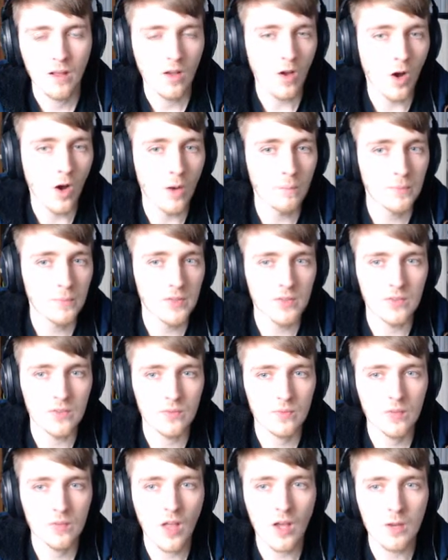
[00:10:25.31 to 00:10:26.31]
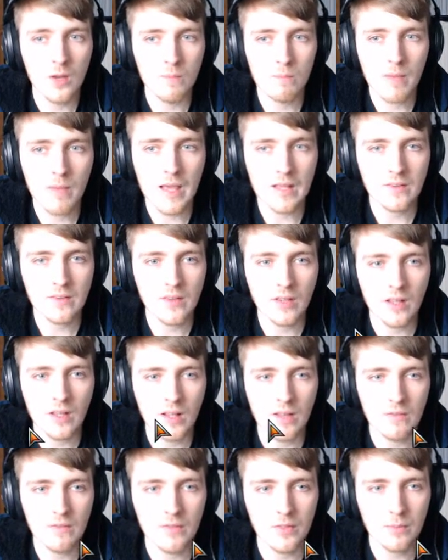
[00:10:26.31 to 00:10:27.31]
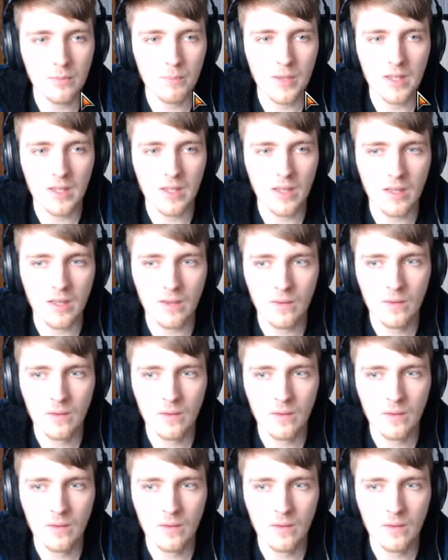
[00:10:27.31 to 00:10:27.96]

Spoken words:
Opt is an amazing 11th pick here.